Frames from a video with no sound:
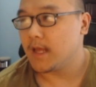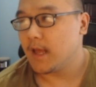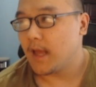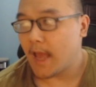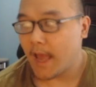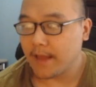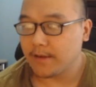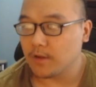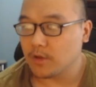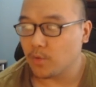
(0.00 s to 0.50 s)

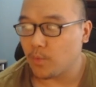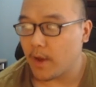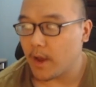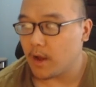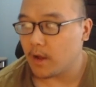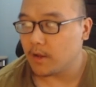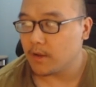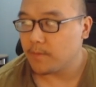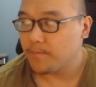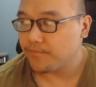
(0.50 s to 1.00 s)
handled
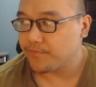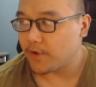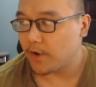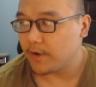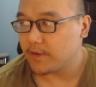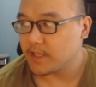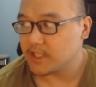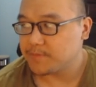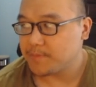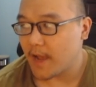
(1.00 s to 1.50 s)
well
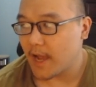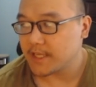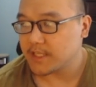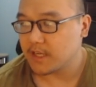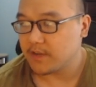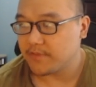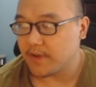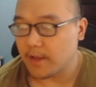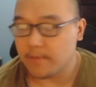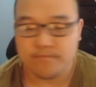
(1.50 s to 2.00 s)
during this
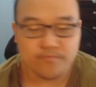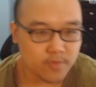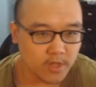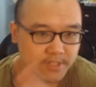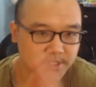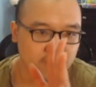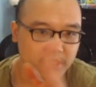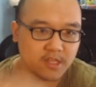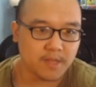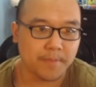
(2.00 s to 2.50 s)
pageant event?
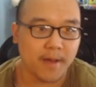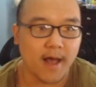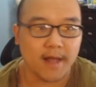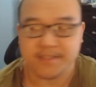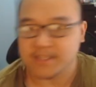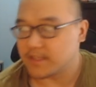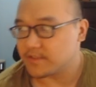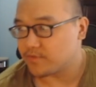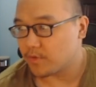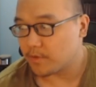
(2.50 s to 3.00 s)
Let's look at the
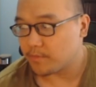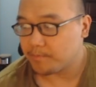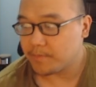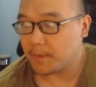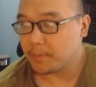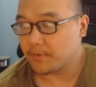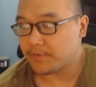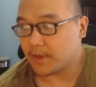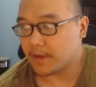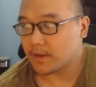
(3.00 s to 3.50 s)
positives, what
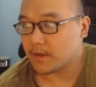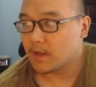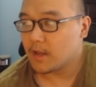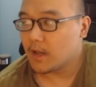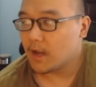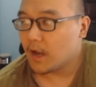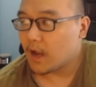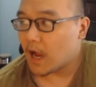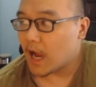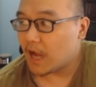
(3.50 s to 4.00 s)
people think.
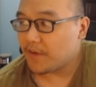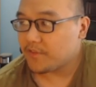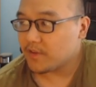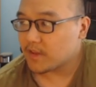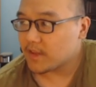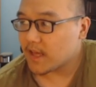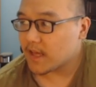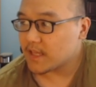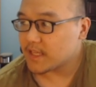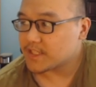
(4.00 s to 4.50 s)
I feel
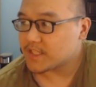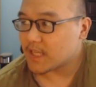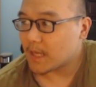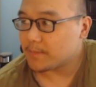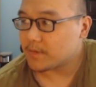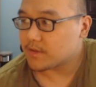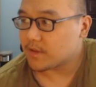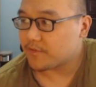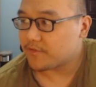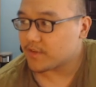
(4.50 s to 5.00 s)
they at least
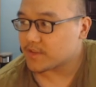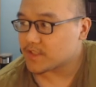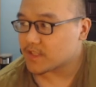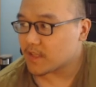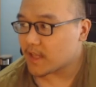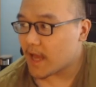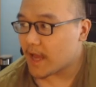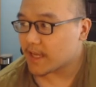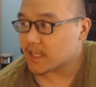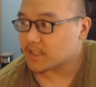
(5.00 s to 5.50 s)
attempted to fix the
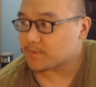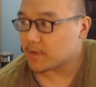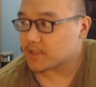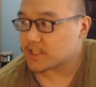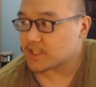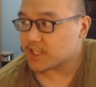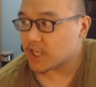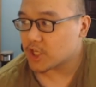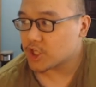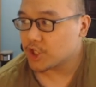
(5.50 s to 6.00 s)
lag as
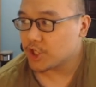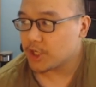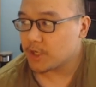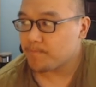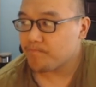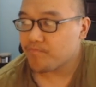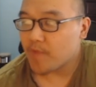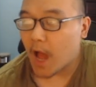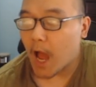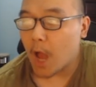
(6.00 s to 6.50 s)
much as they
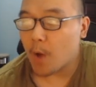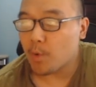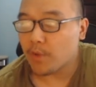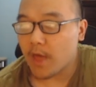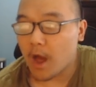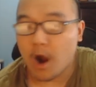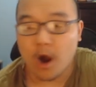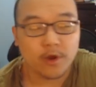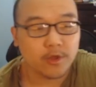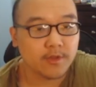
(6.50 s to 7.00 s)
could. I will
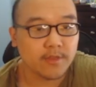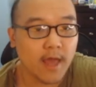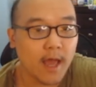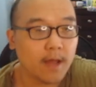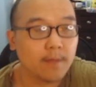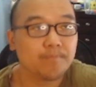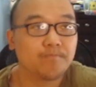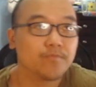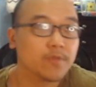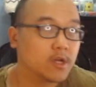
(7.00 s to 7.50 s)
not argue
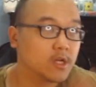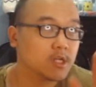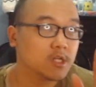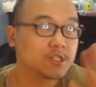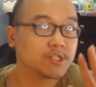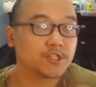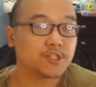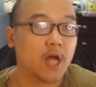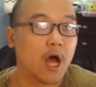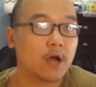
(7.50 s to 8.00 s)
that.
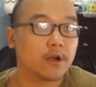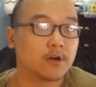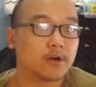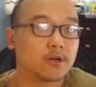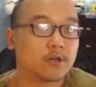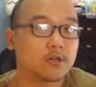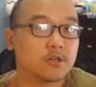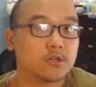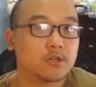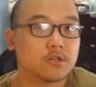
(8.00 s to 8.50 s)

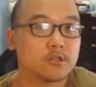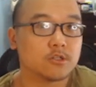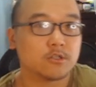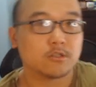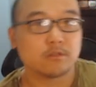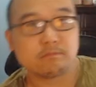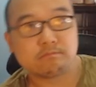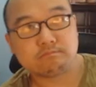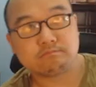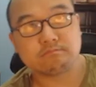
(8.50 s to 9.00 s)

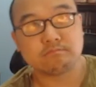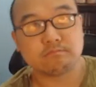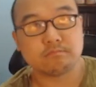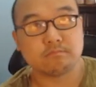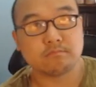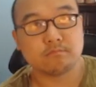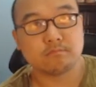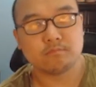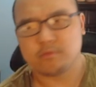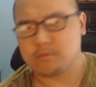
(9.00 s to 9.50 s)
Soccer,
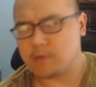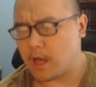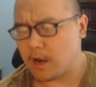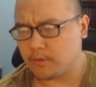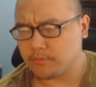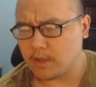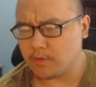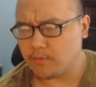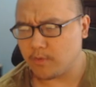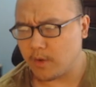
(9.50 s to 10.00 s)
I
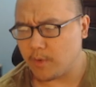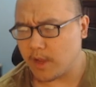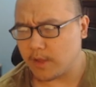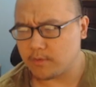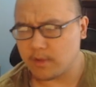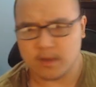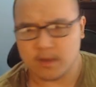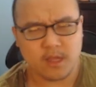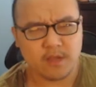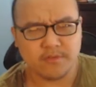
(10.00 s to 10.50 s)
don't think, wait,
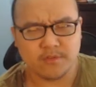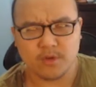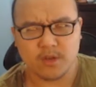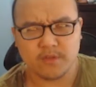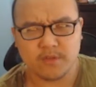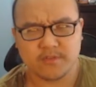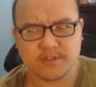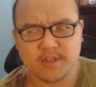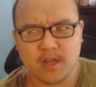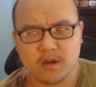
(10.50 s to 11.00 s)
did they even do
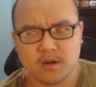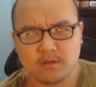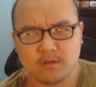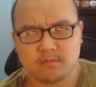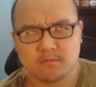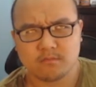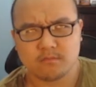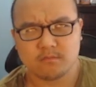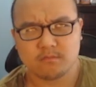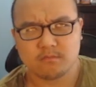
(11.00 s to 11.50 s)
anything for soccer?
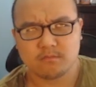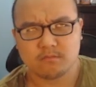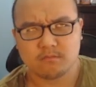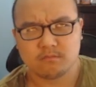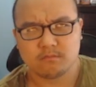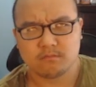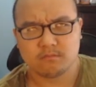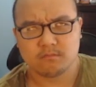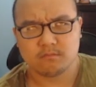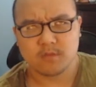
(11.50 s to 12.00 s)

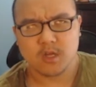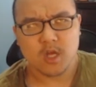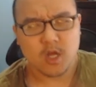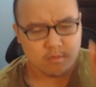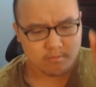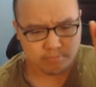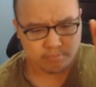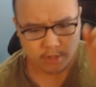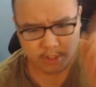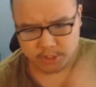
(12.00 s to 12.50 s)

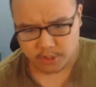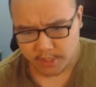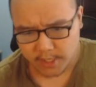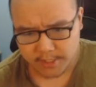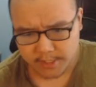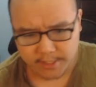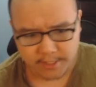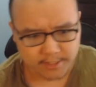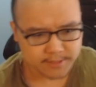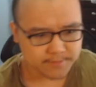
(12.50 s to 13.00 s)
Pretty sure they
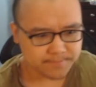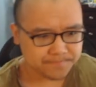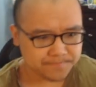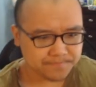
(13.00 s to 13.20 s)
didn't.